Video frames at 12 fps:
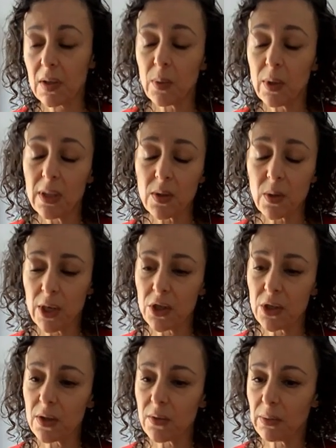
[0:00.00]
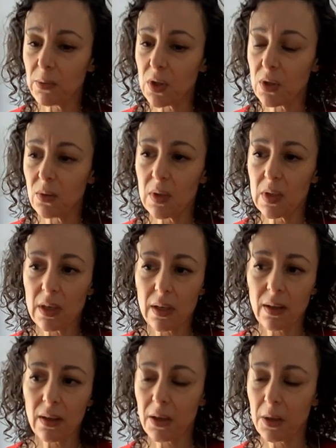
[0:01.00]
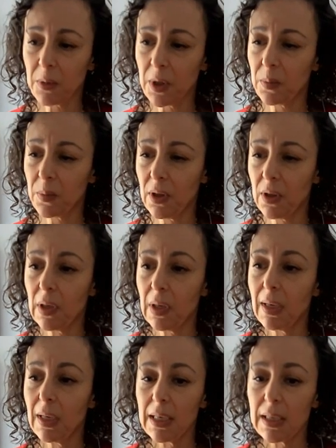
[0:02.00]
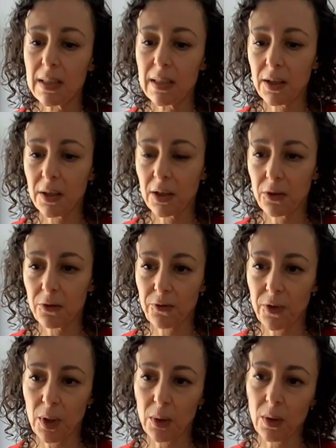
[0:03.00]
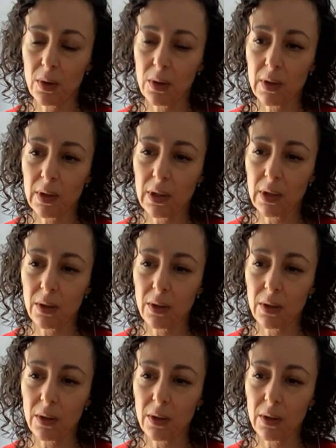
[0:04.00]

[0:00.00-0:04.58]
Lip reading: as well as questions from the students, anything they might be seeing in the field.